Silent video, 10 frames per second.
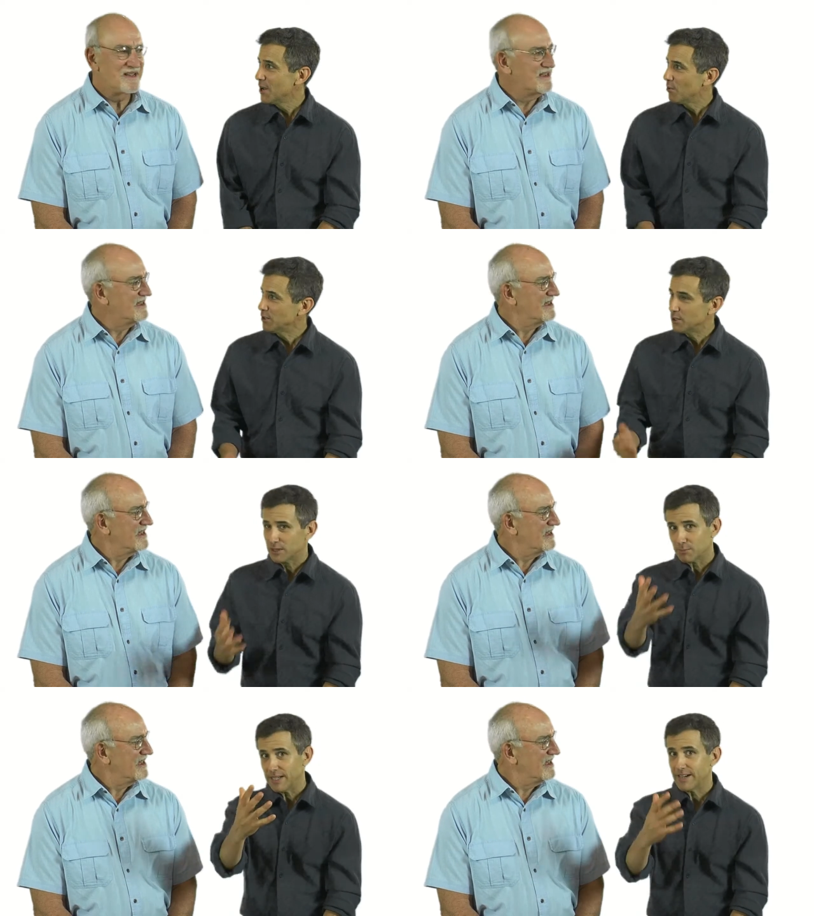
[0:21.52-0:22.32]
Speaker 1: Why don't you
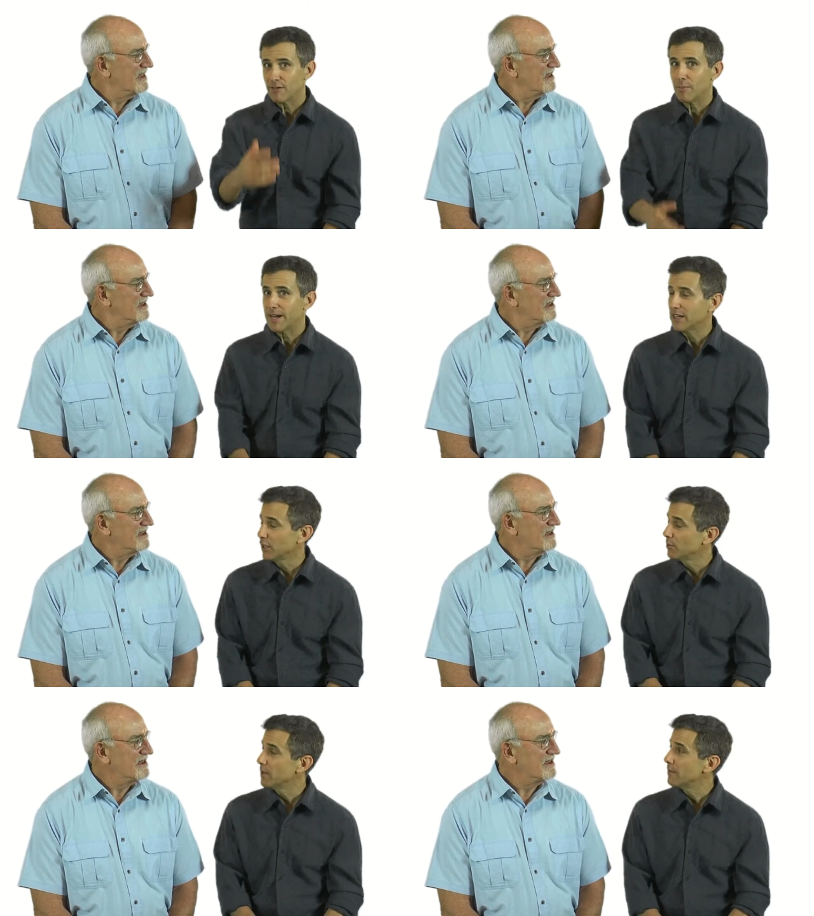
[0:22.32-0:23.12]
explain to everybody a
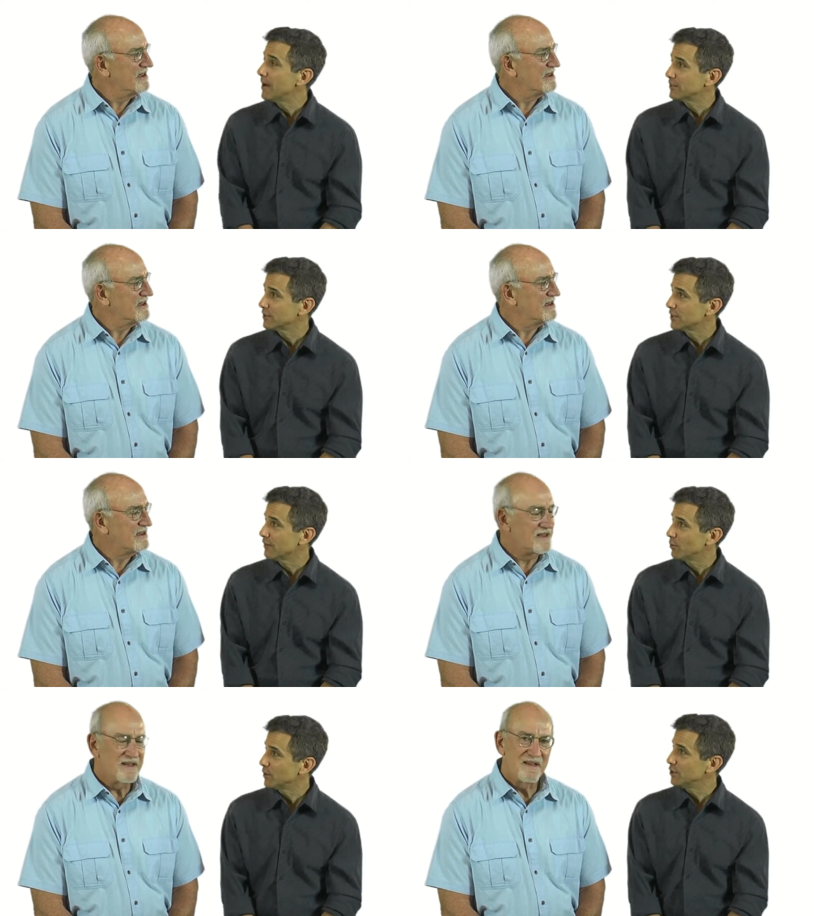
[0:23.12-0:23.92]
little bit about yourself
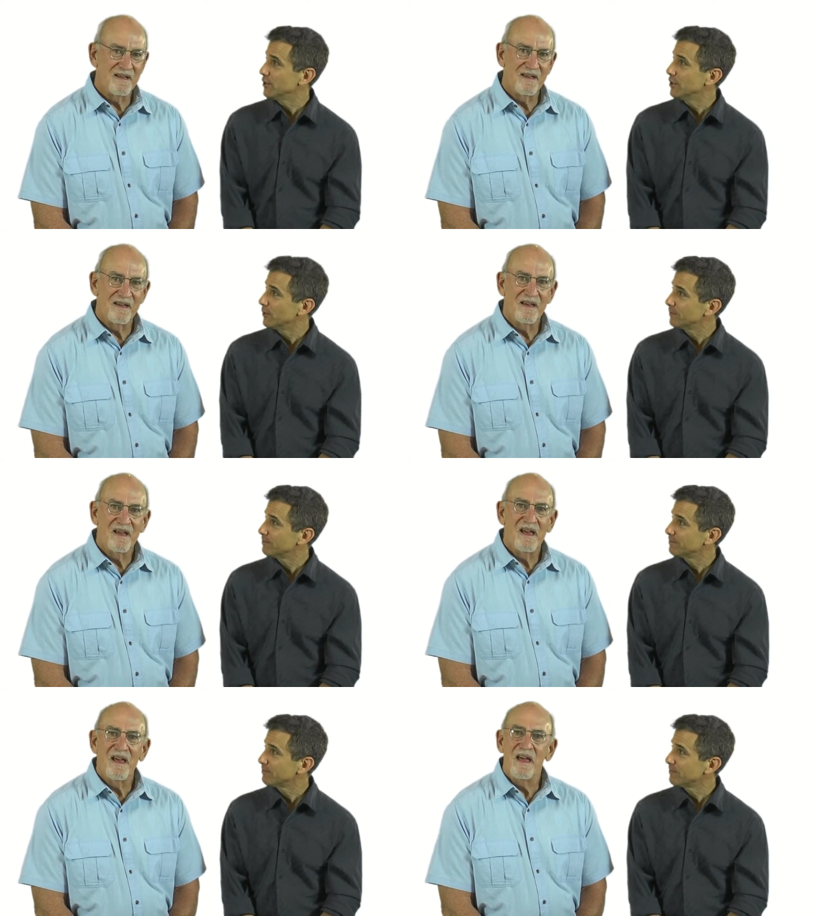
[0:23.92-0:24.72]
and what you do?
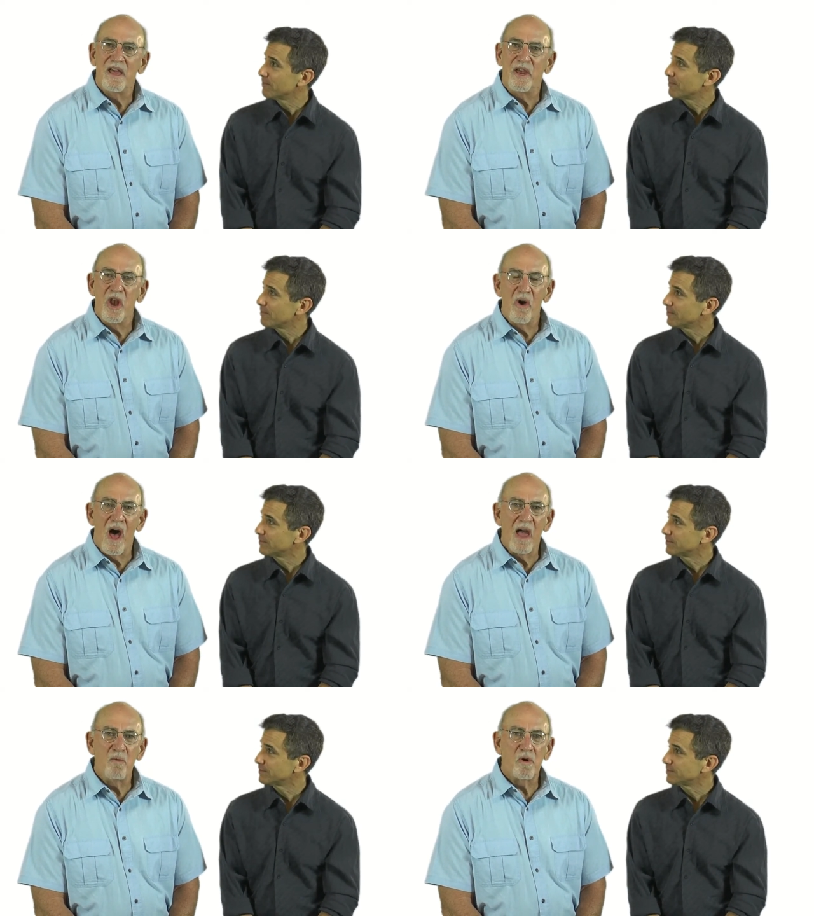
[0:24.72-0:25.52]
You
Speaker 2: know,
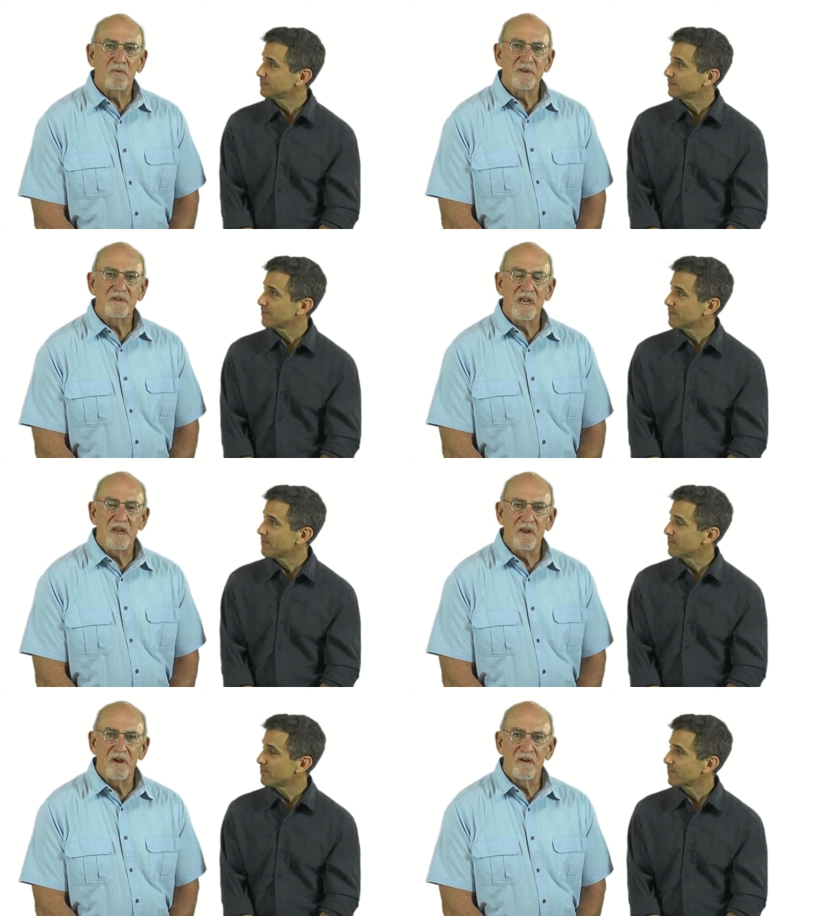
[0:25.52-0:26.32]
I work with
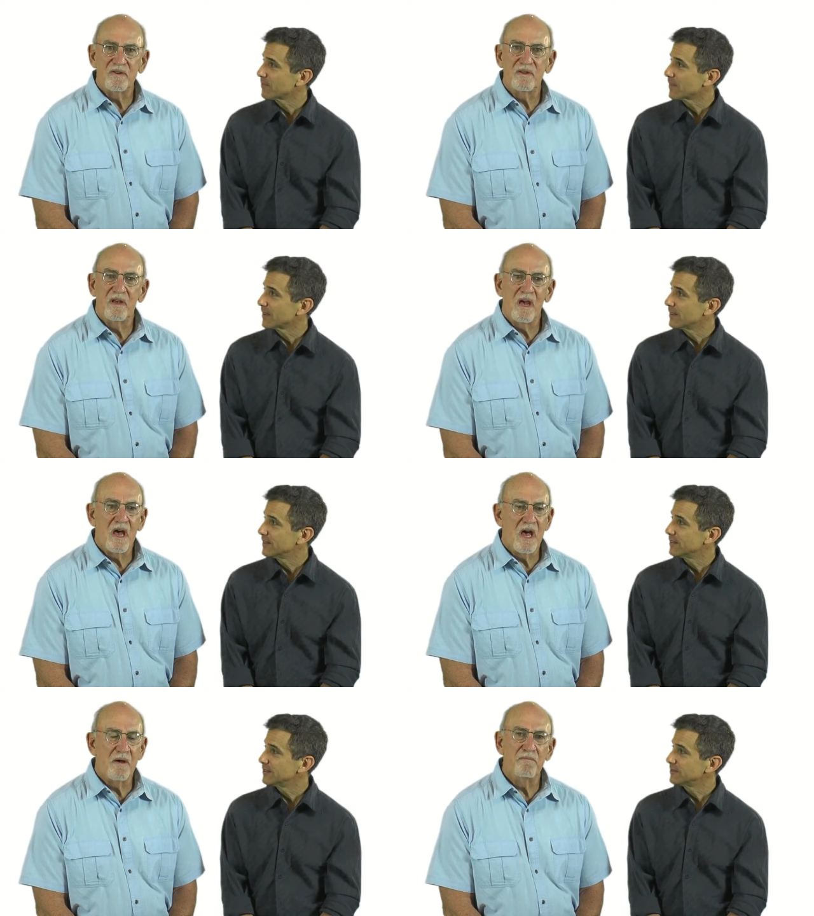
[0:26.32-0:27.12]
seniors.
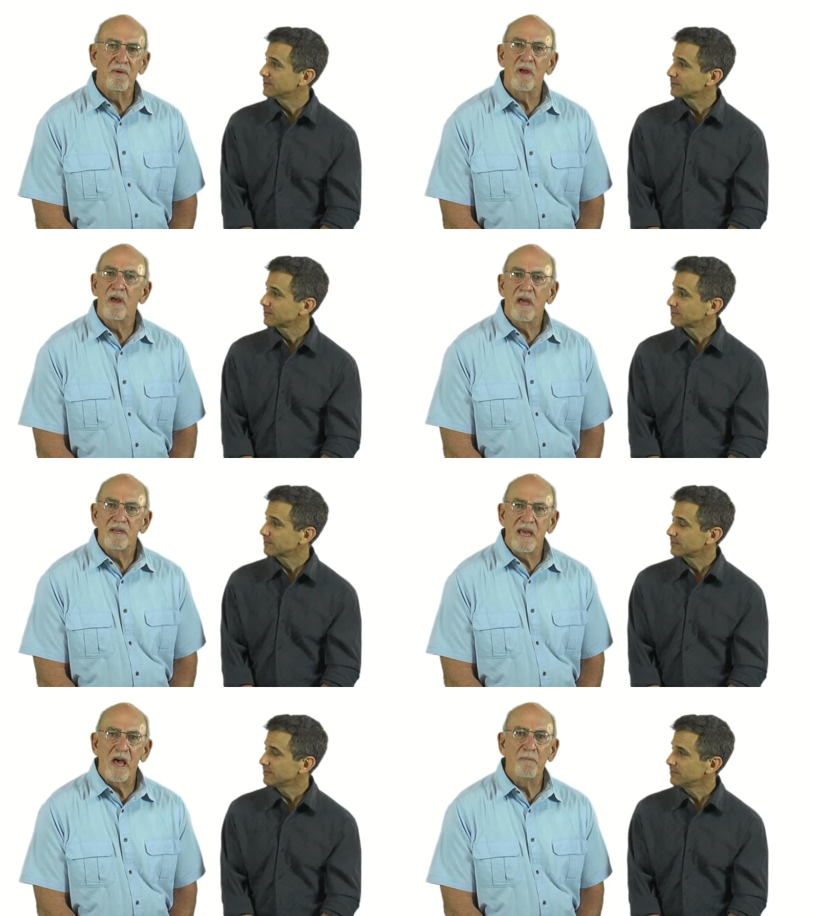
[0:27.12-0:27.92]
Um,
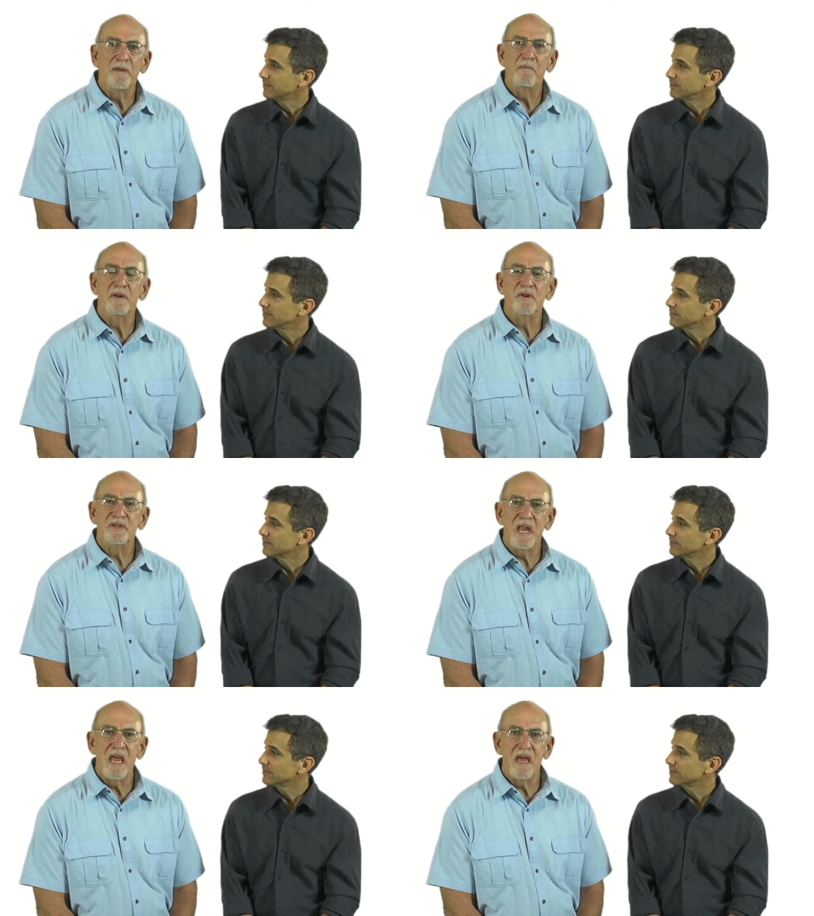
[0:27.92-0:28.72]
to help them
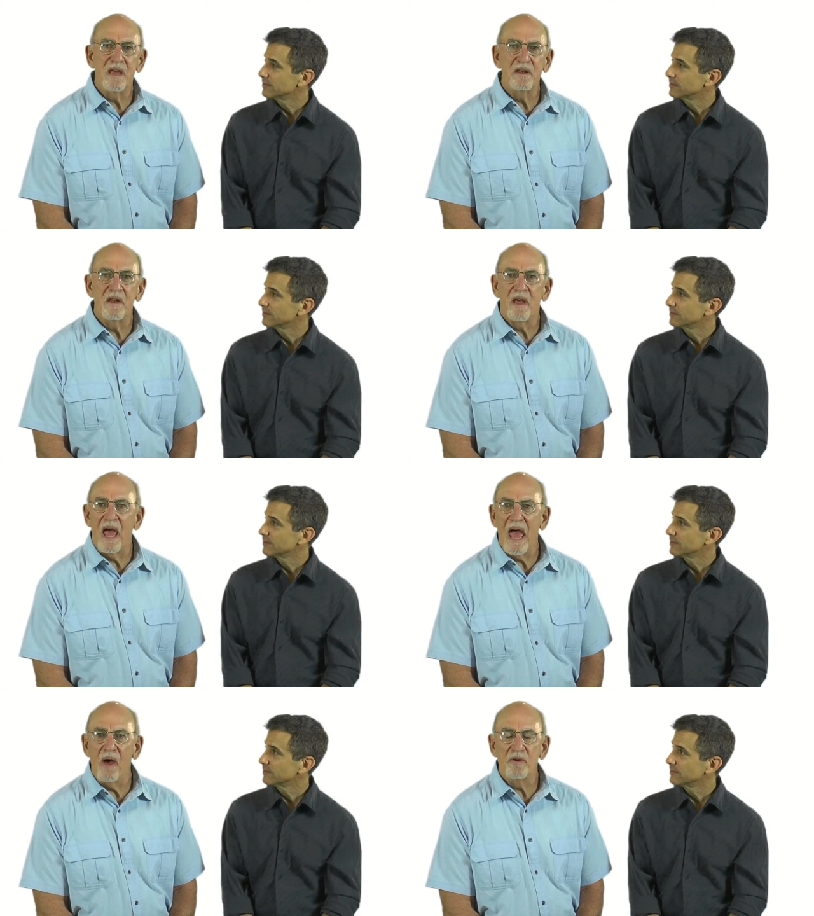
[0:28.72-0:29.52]
understand
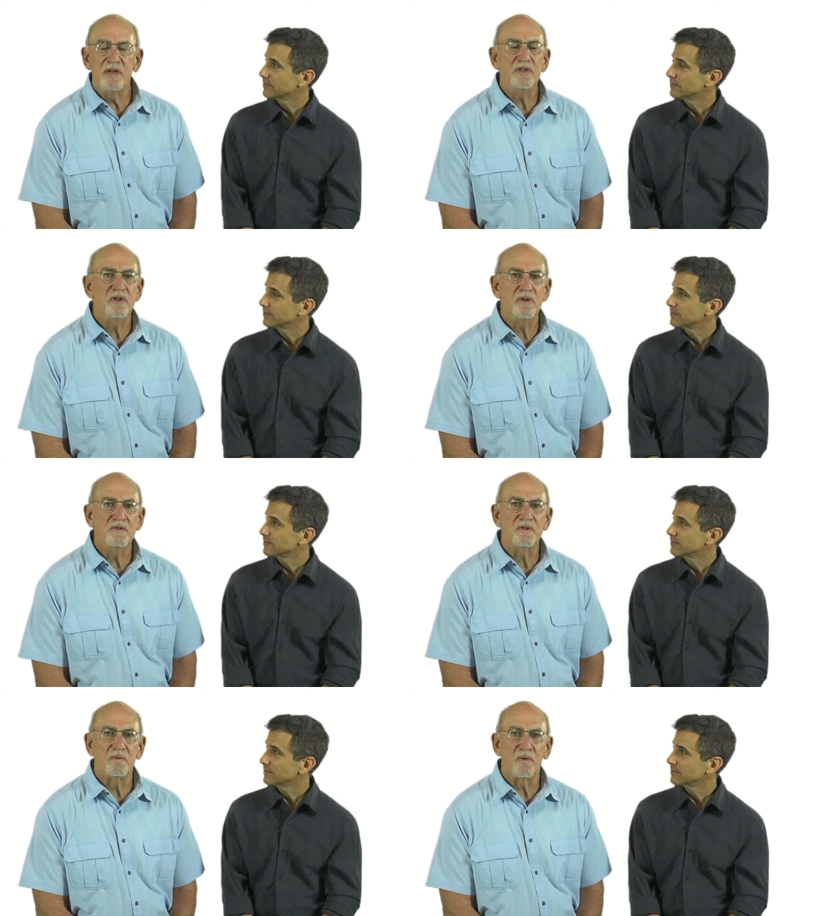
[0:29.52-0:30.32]
how to
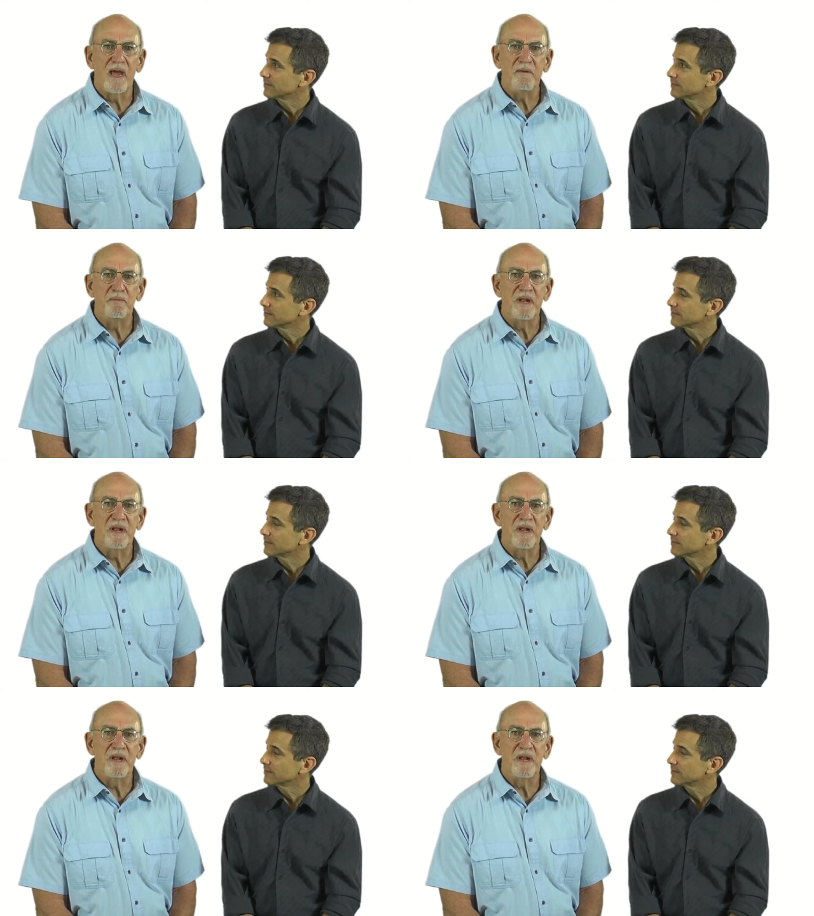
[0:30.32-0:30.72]
choose the right